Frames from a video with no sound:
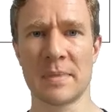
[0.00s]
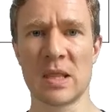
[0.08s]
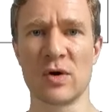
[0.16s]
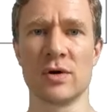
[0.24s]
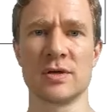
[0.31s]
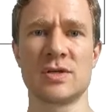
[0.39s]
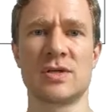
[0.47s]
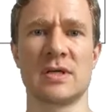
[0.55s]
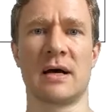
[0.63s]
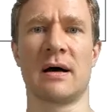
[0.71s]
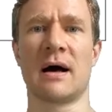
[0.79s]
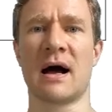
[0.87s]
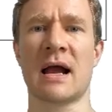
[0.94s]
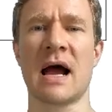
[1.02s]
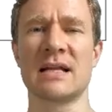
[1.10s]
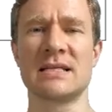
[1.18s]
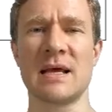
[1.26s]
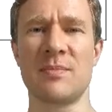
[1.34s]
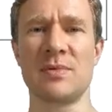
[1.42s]
there's a
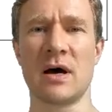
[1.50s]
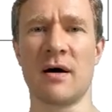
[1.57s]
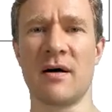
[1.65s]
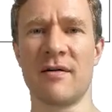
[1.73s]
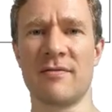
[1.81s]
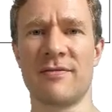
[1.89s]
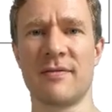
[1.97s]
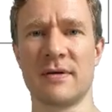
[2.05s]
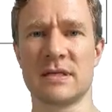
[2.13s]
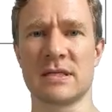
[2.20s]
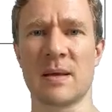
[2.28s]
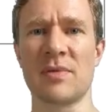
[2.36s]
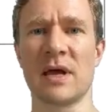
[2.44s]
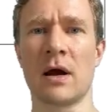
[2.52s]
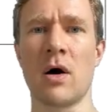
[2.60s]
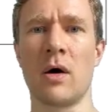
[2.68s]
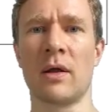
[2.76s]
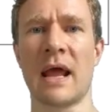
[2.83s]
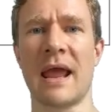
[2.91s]
concept of something
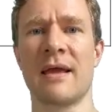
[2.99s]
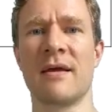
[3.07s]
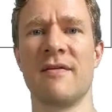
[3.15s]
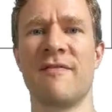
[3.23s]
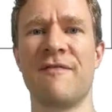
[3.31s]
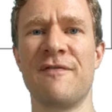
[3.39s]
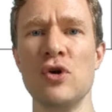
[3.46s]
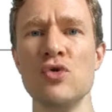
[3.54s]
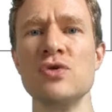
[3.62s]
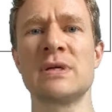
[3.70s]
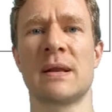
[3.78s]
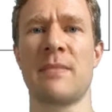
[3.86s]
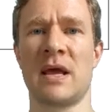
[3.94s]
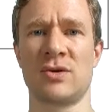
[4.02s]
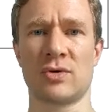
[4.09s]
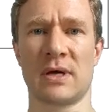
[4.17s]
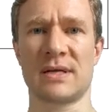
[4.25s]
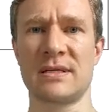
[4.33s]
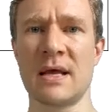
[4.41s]
called a confusion
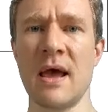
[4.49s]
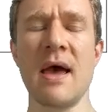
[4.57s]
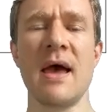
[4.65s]
matrix.